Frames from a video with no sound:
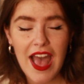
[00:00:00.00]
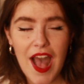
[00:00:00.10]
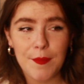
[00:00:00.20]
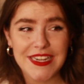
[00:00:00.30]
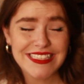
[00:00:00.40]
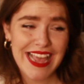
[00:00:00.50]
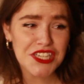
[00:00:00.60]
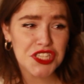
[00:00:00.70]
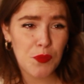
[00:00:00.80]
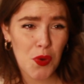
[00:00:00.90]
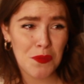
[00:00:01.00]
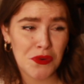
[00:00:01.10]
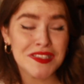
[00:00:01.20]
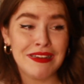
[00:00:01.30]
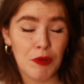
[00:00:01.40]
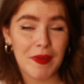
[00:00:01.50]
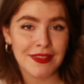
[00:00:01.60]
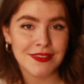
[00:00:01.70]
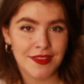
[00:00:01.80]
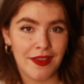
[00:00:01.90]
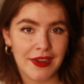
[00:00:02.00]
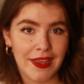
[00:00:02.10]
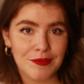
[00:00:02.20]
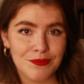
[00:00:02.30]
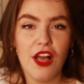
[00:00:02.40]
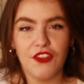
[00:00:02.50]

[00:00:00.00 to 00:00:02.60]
and it's getting to the point where it's a little bit concerning.